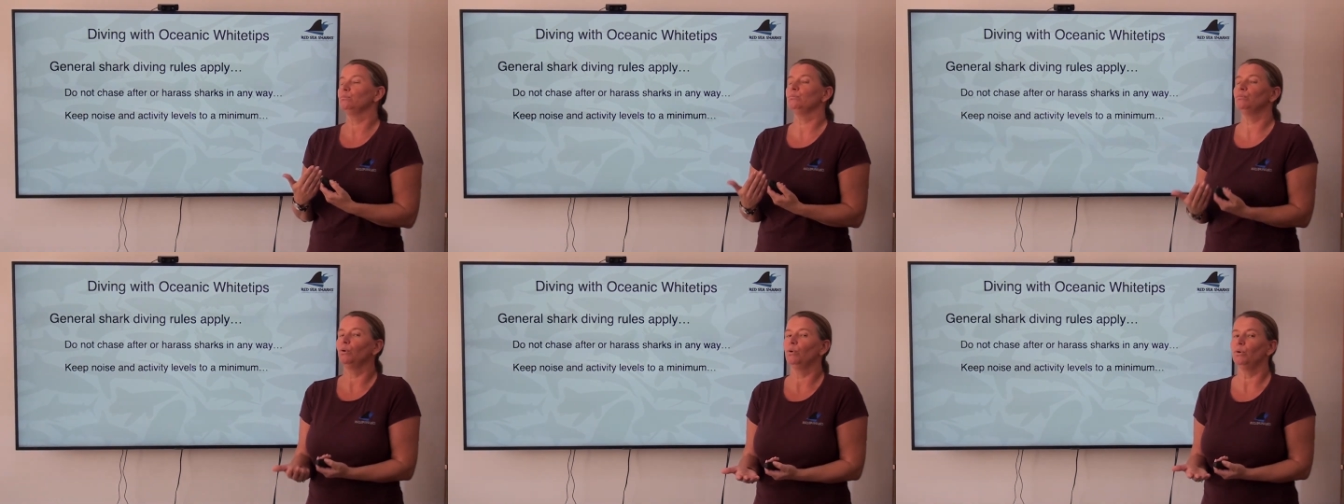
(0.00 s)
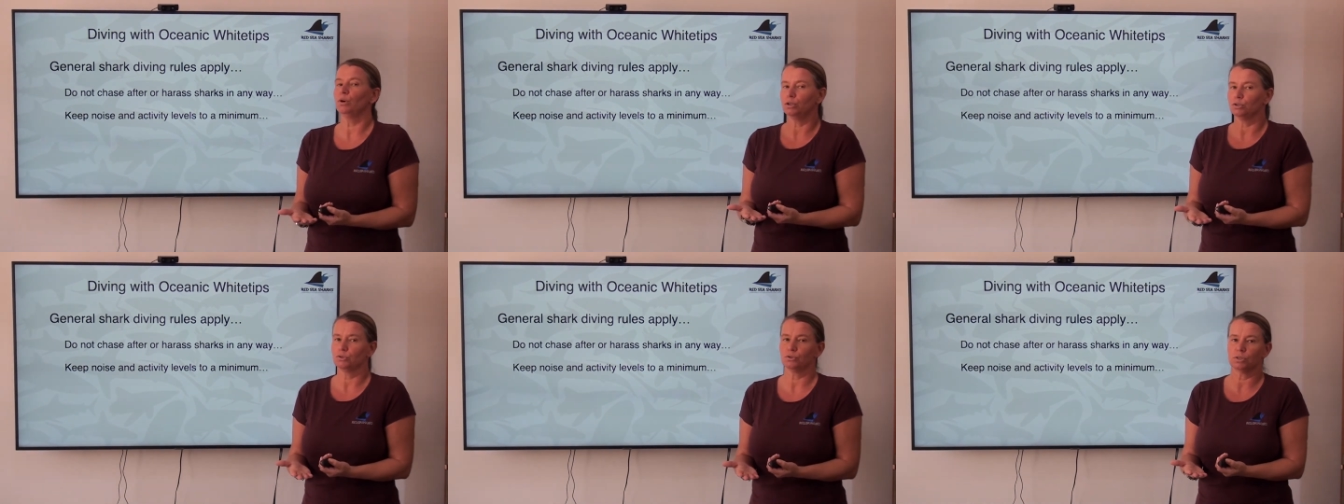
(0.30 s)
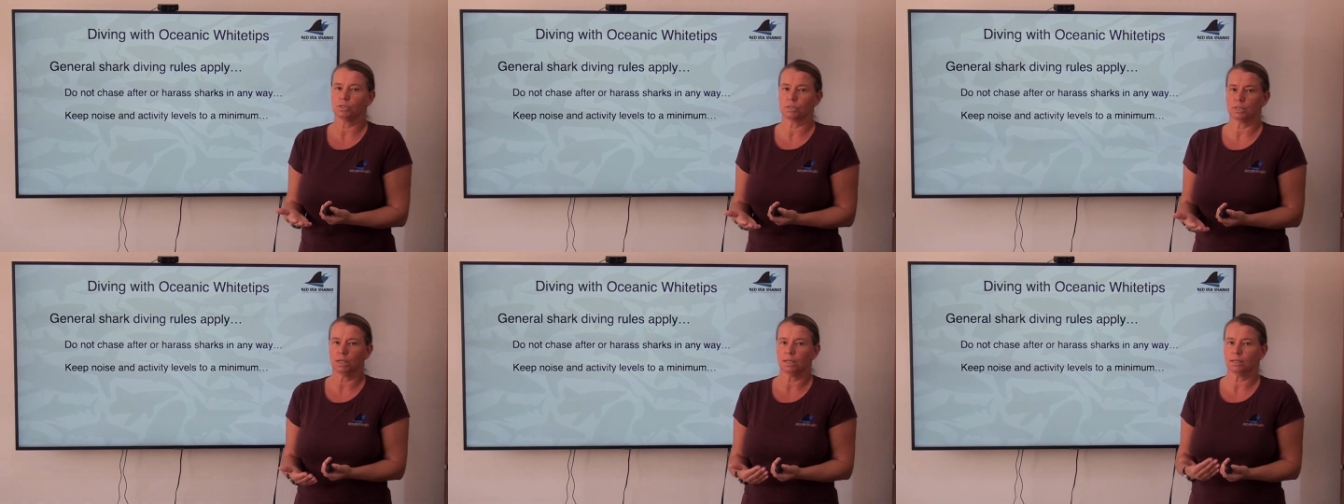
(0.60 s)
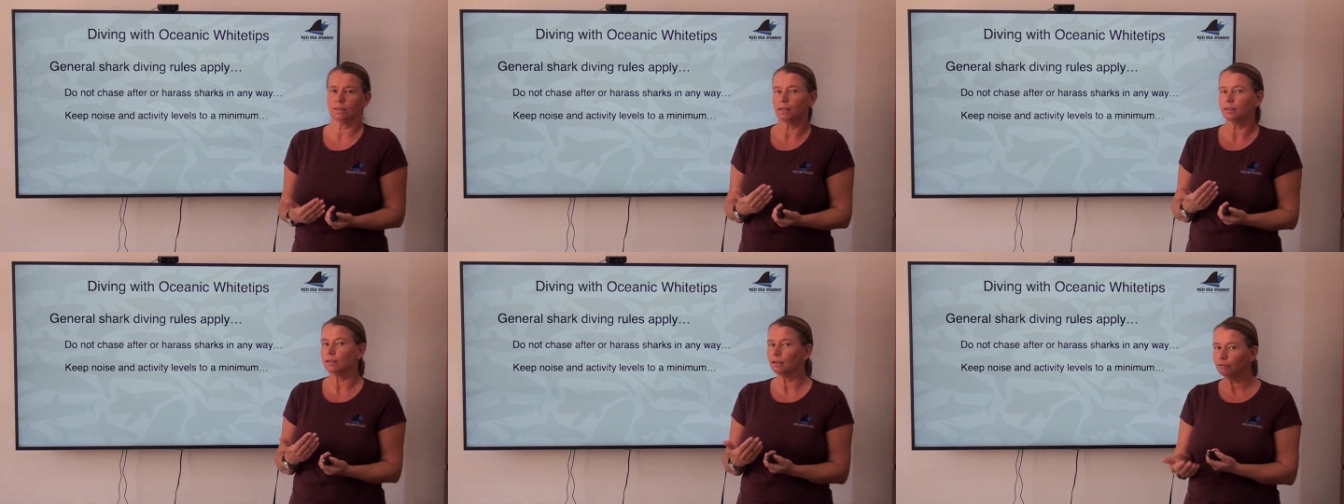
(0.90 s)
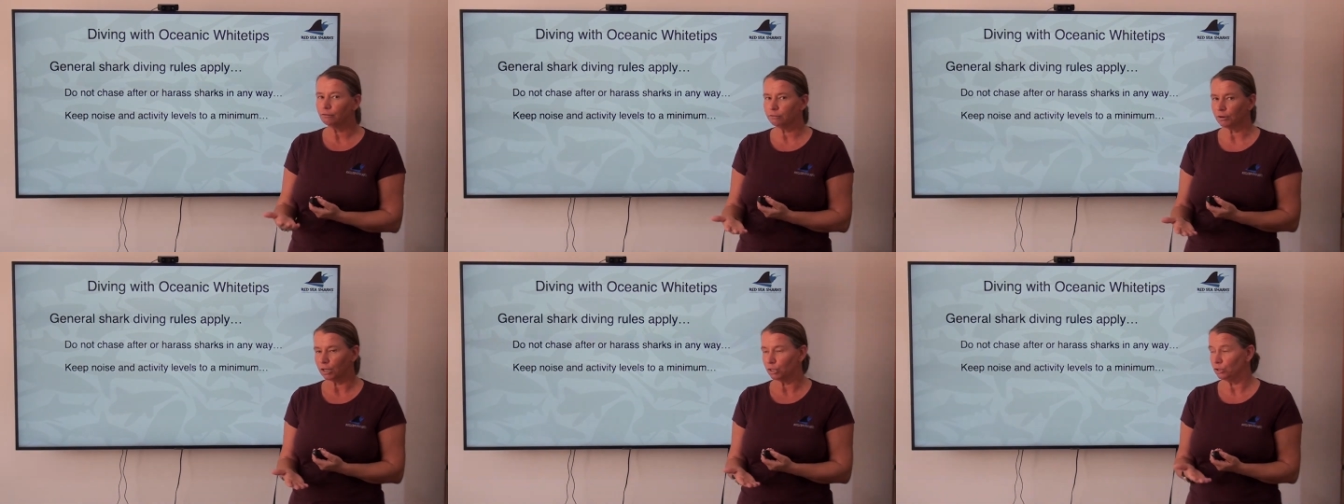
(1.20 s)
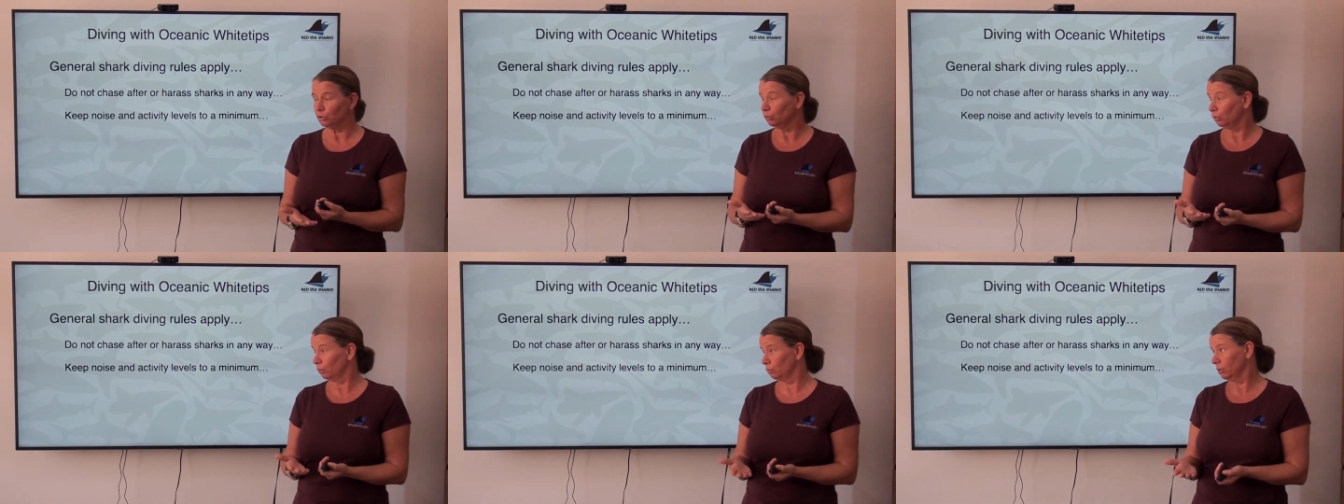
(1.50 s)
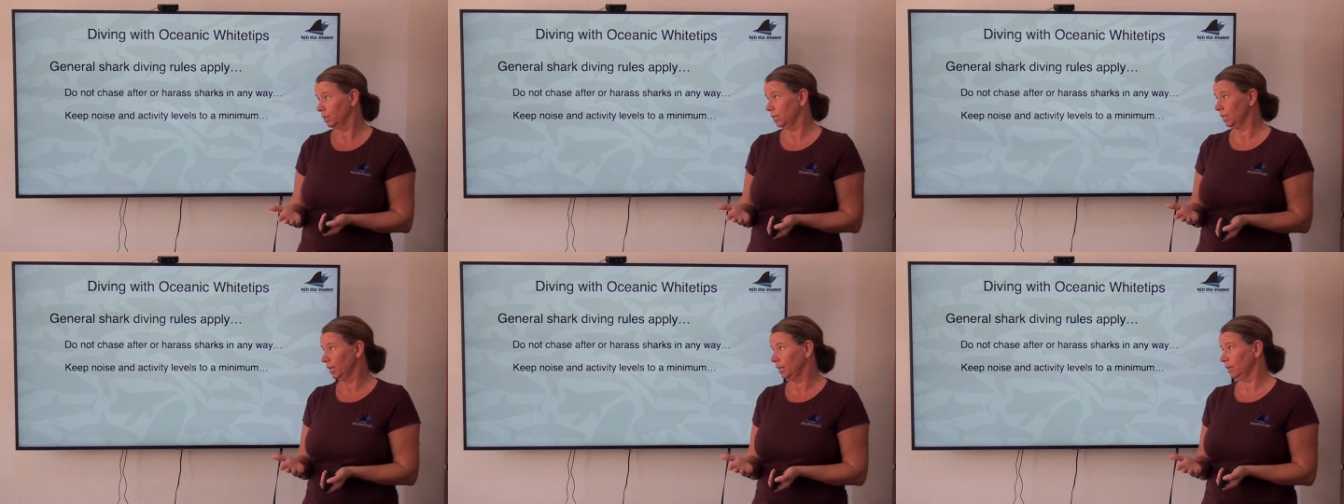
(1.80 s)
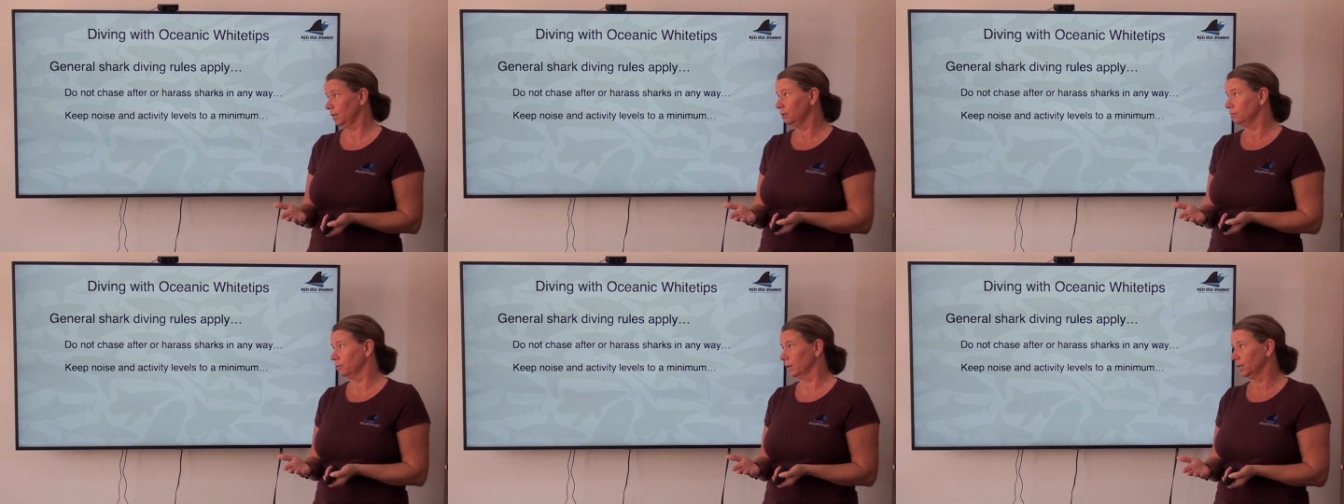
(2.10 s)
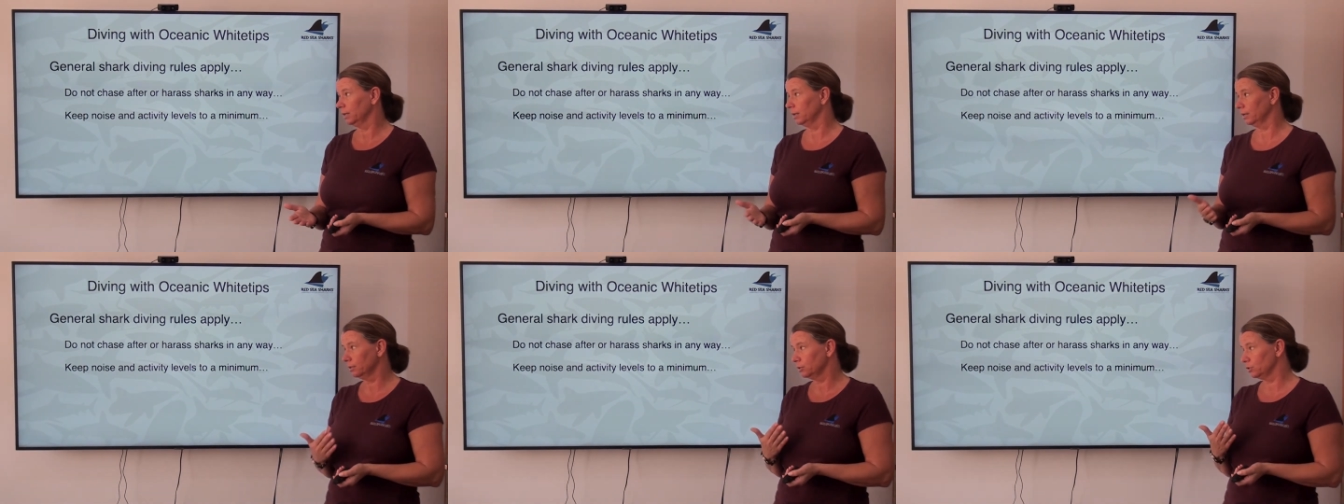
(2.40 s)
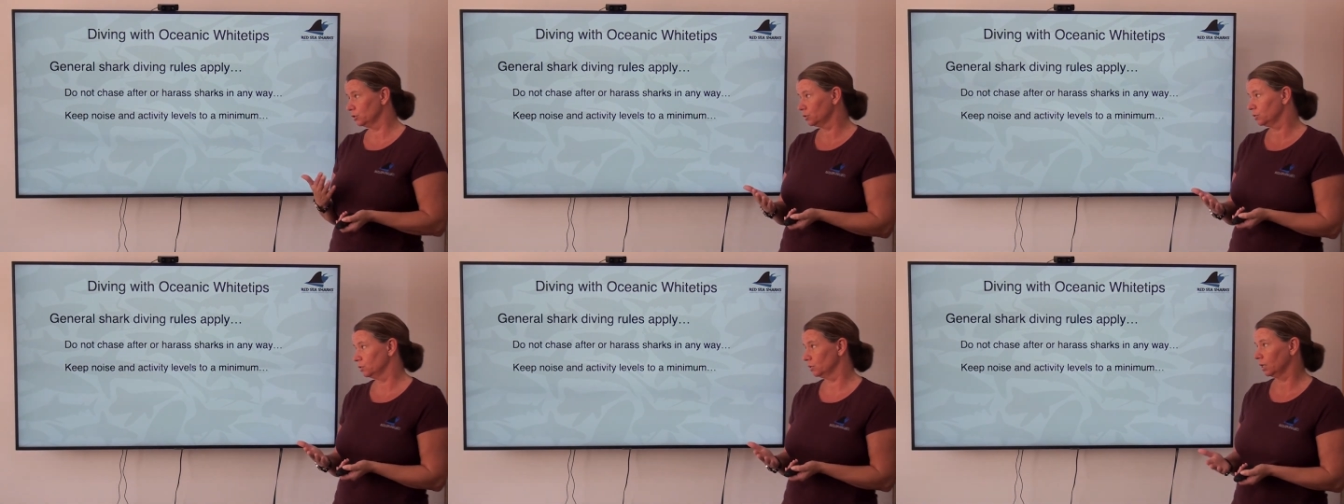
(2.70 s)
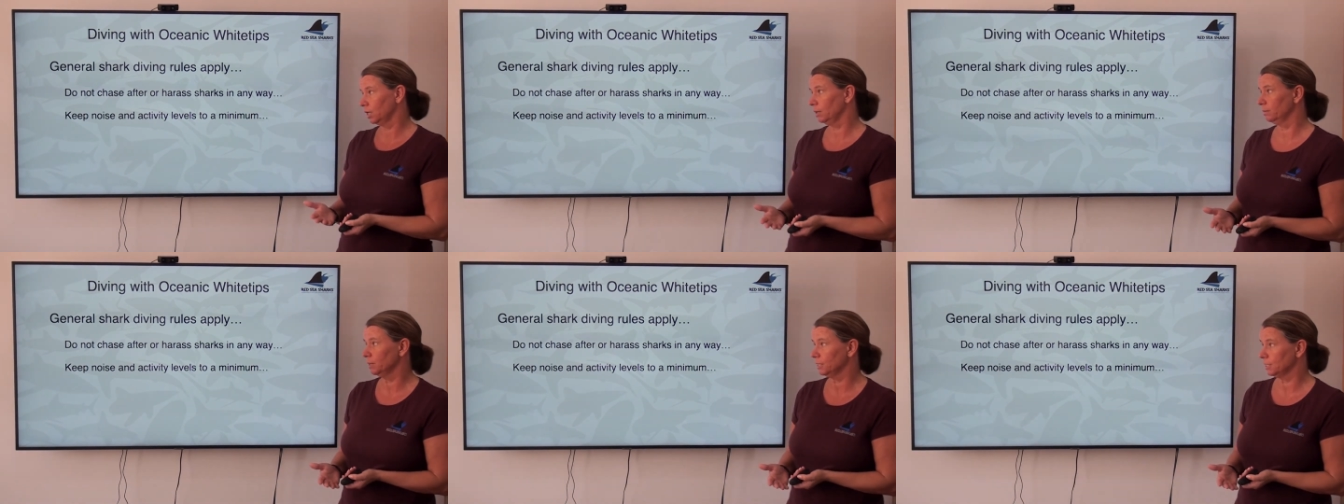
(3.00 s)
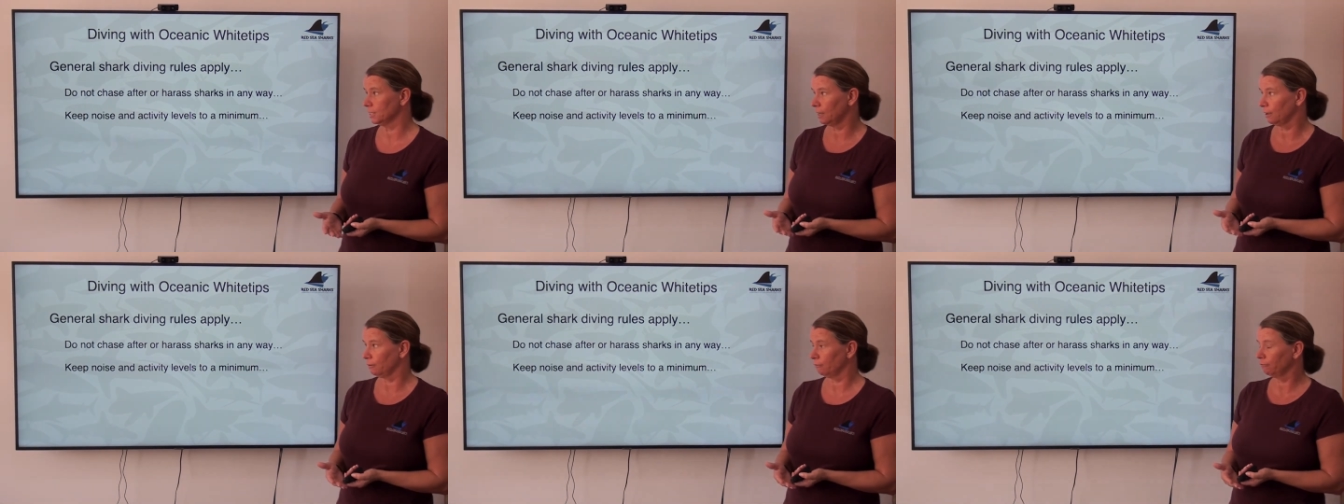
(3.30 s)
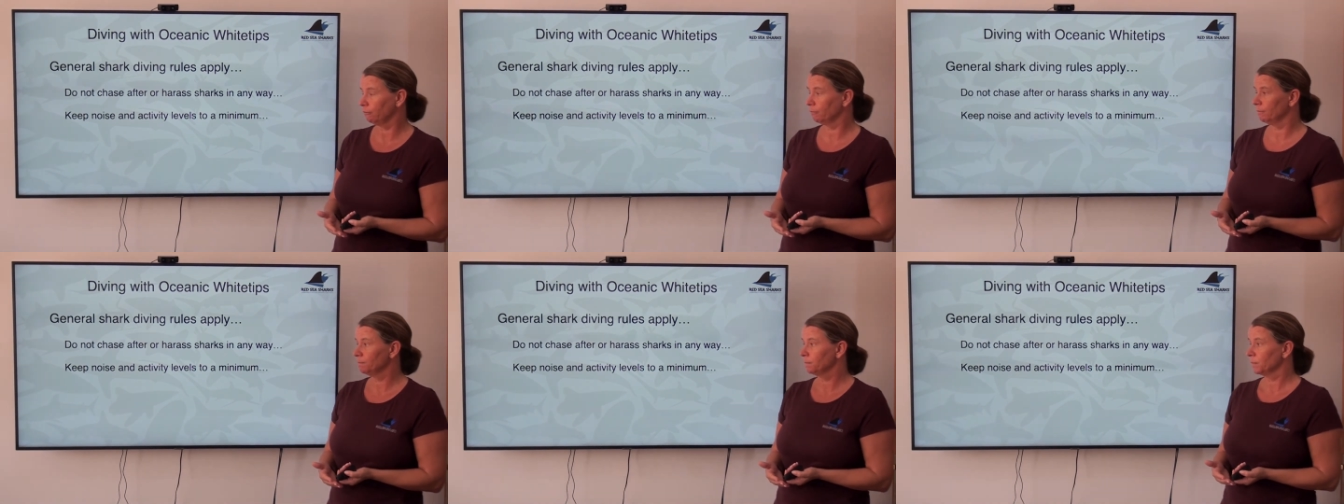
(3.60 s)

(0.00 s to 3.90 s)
more interesting than they find you already anyway, yeah? Just to keep it safe.